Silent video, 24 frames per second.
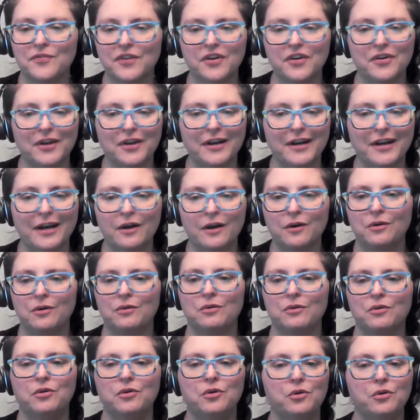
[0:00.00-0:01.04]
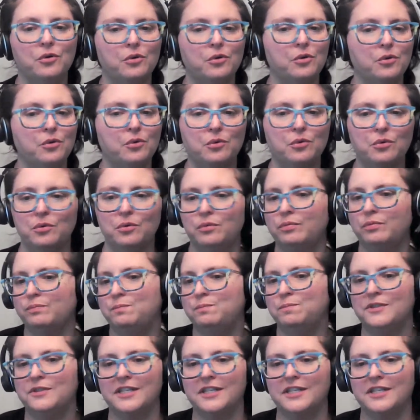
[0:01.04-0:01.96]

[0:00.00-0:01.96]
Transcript: figuring out who